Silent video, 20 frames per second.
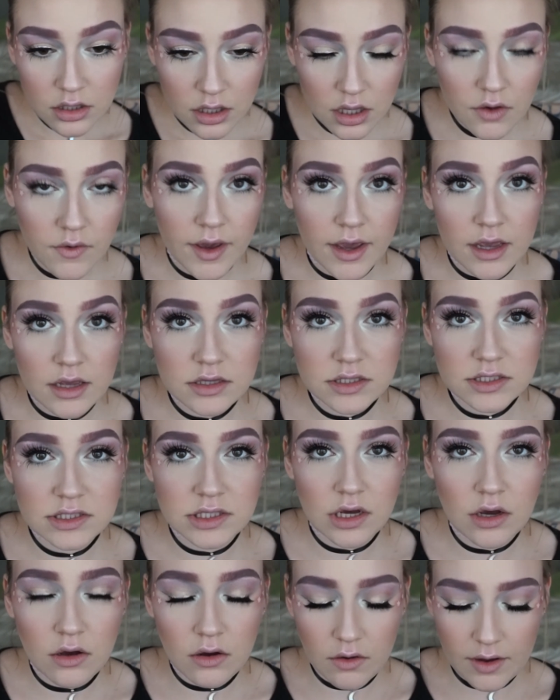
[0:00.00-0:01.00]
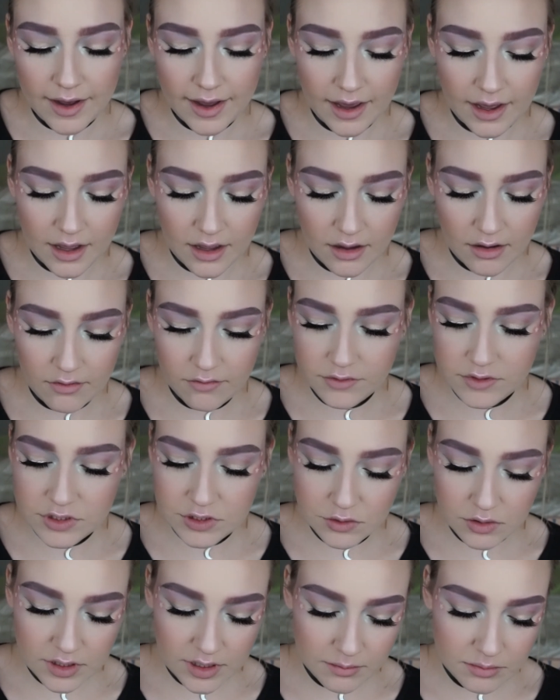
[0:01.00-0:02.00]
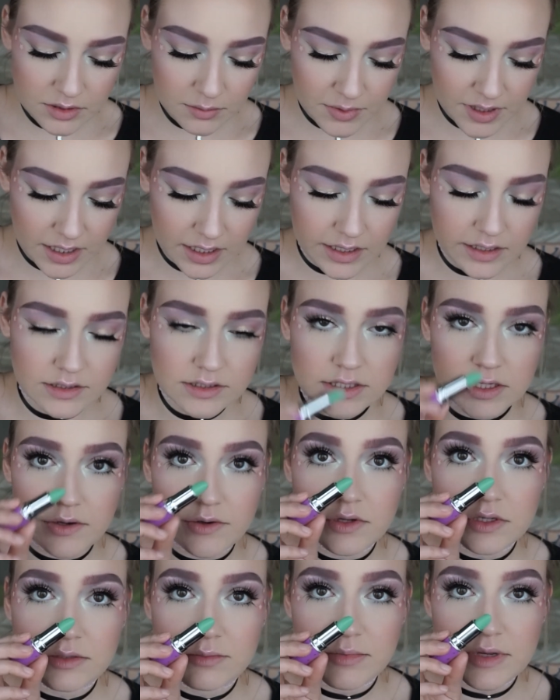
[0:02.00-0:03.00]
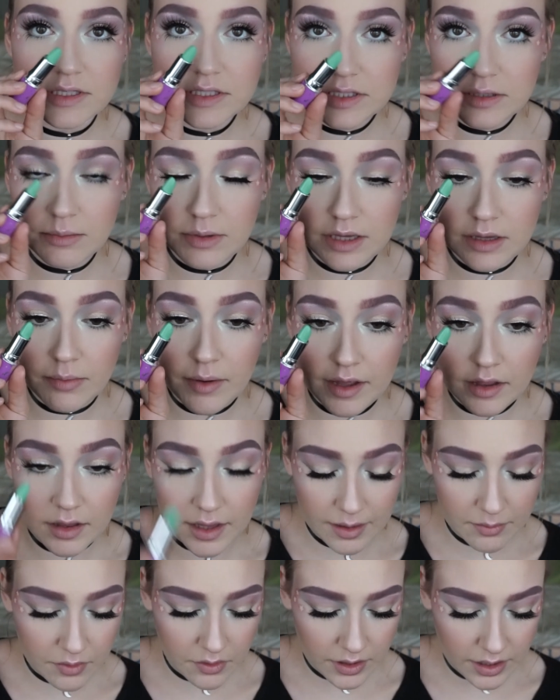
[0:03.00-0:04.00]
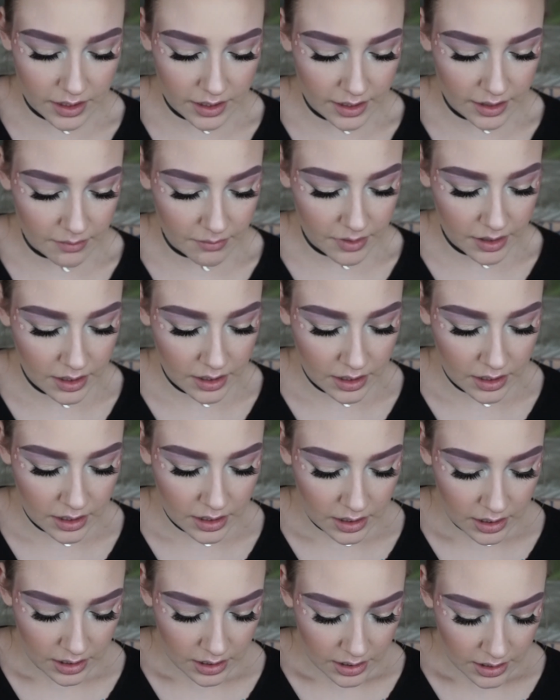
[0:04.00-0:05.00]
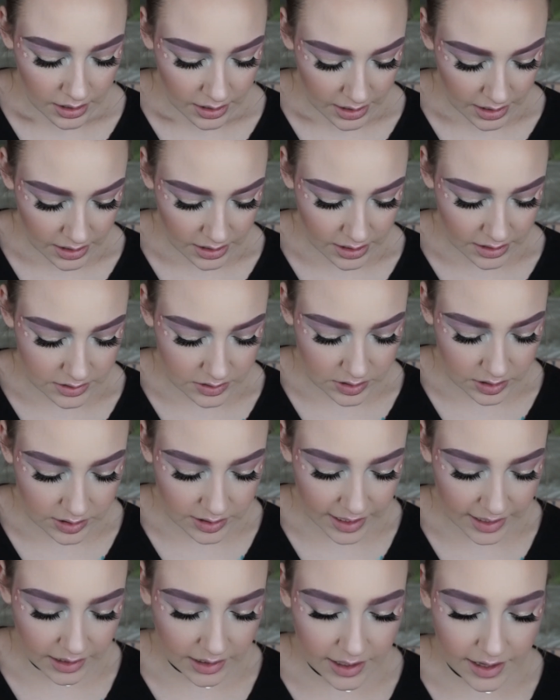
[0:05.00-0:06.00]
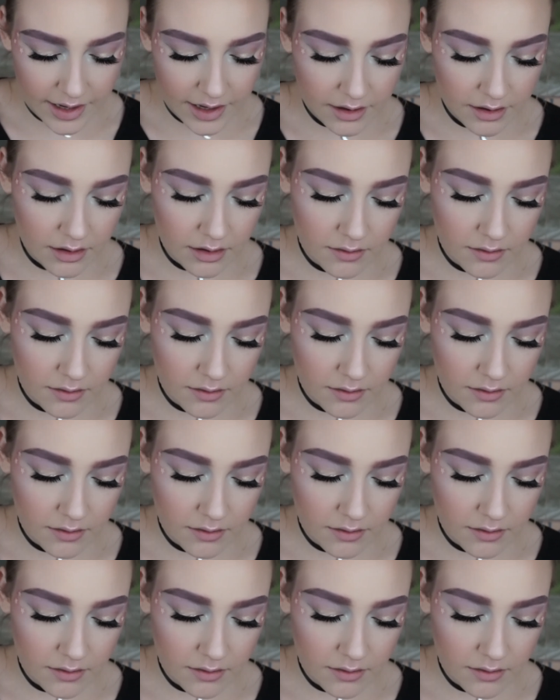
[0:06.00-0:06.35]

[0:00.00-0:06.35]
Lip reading: Okay, so I have 2 that I'm debating. So there's Mint to Be by Lime Crime and then Delilac.